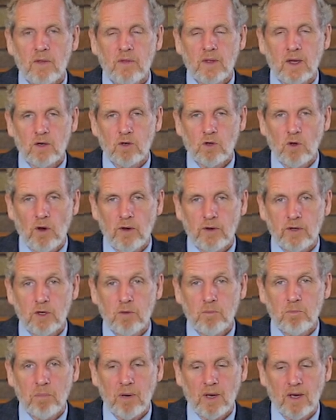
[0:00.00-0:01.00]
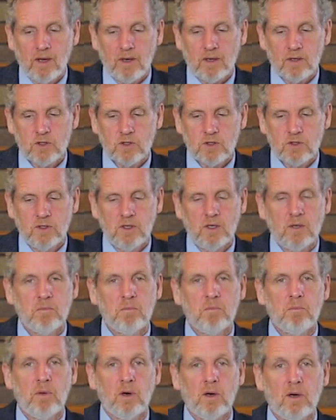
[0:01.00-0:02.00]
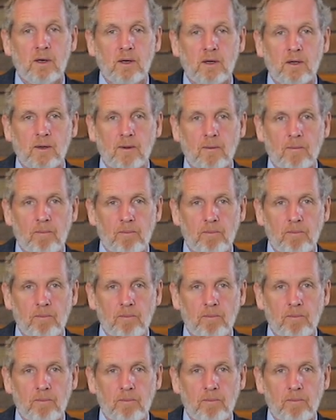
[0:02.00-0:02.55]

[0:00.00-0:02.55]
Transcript: that God had passed them by.